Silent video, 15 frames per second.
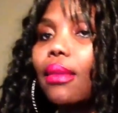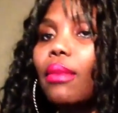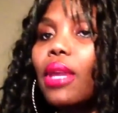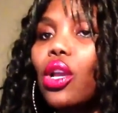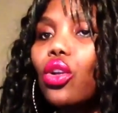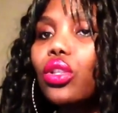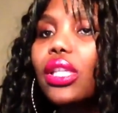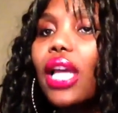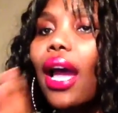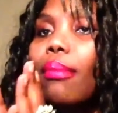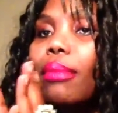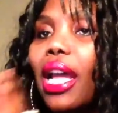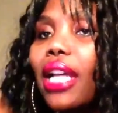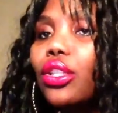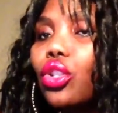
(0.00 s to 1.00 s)
because I'm
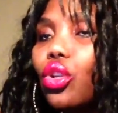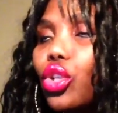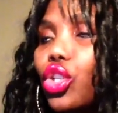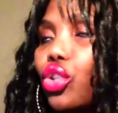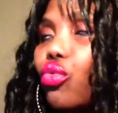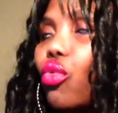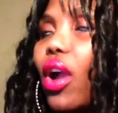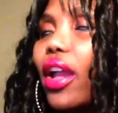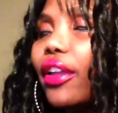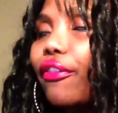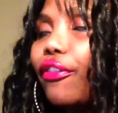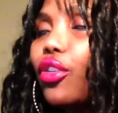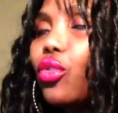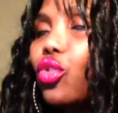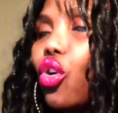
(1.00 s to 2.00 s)
not so sure
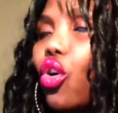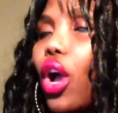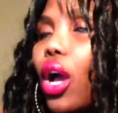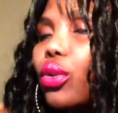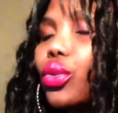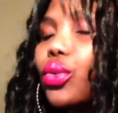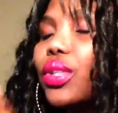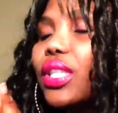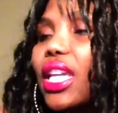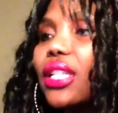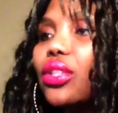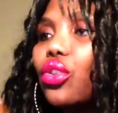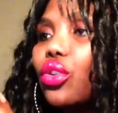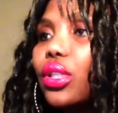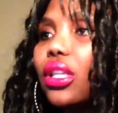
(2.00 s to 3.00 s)
if you know how to
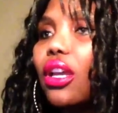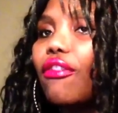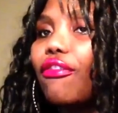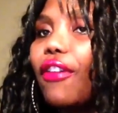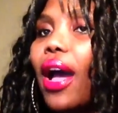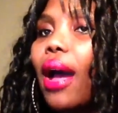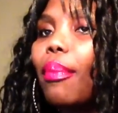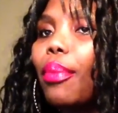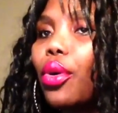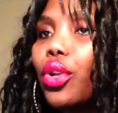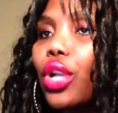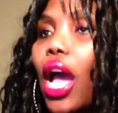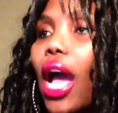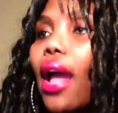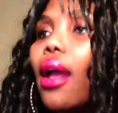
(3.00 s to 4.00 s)
set yourself up or
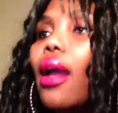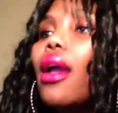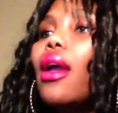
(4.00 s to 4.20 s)
not,